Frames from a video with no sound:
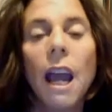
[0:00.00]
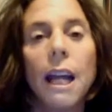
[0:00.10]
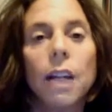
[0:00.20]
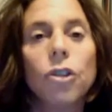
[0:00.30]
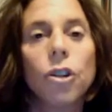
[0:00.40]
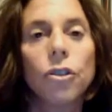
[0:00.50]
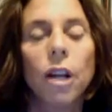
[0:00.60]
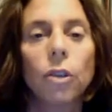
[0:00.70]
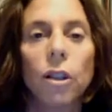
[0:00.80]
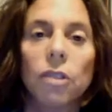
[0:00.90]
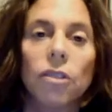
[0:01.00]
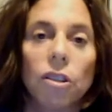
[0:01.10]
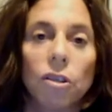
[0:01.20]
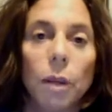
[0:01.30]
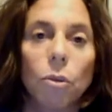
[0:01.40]
and it turns out that the
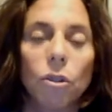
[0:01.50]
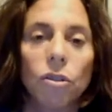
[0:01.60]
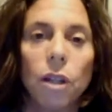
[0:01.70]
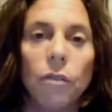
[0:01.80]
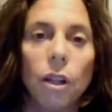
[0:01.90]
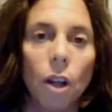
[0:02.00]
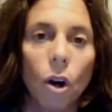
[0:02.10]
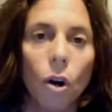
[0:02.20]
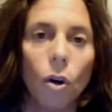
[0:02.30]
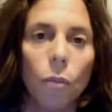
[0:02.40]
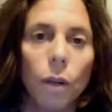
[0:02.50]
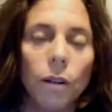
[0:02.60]
suspect wasn't even in the home.